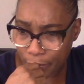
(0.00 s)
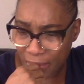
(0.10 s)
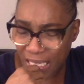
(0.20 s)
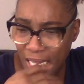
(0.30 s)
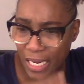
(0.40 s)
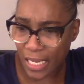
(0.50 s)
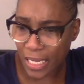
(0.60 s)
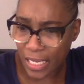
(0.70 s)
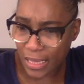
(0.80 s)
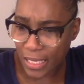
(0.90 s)
that I
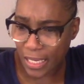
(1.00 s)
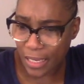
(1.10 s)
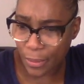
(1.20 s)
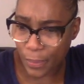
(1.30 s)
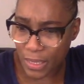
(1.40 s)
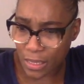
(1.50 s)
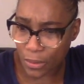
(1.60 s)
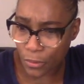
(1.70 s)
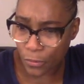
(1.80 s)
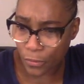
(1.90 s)
had that
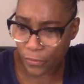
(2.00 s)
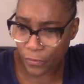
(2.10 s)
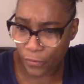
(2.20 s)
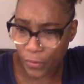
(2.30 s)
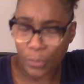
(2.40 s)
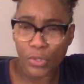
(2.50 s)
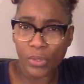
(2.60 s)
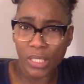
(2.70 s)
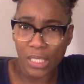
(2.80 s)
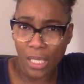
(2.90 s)
episode from
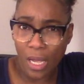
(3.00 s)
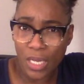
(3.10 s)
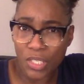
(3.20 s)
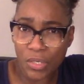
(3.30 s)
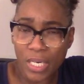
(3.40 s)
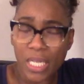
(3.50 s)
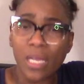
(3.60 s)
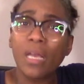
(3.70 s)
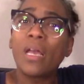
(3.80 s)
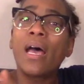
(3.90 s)
doing the laundry,
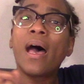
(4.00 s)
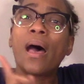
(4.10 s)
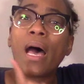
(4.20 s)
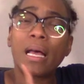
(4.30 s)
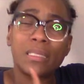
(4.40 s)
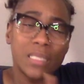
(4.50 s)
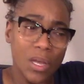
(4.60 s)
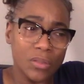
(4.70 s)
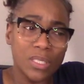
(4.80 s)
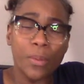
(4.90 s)
I
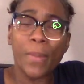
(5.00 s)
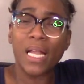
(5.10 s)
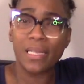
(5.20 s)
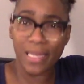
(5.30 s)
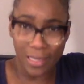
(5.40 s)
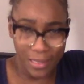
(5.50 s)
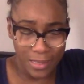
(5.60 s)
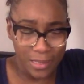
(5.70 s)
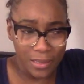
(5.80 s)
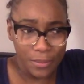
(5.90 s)
talked to my
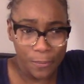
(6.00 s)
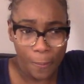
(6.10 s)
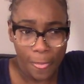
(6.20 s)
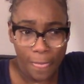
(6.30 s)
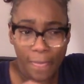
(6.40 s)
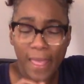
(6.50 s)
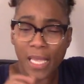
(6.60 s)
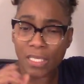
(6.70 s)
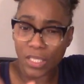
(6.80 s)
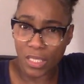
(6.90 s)
niece,
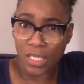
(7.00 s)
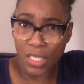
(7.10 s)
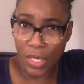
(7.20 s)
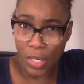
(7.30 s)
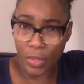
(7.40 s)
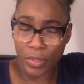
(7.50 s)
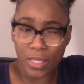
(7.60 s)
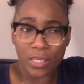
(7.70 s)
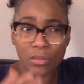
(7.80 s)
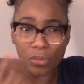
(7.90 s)
and she's a
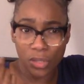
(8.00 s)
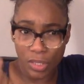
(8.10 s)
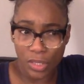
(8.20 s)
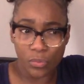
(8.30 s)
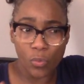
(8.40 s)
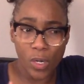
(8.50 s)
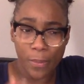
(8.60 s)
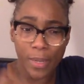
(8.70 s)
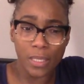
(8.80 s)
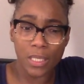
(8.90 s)
nurse. She's one of
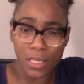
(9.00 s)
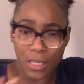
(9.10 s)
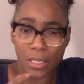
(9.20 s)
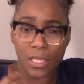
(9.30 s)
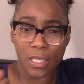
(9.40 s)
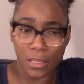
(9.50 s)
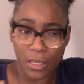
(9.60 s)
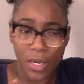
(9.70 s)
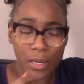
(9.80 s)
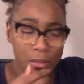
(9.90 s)
my nieces that's a
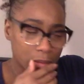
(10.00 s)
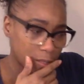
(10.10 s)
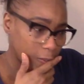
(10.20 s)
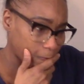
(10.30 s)
nurse.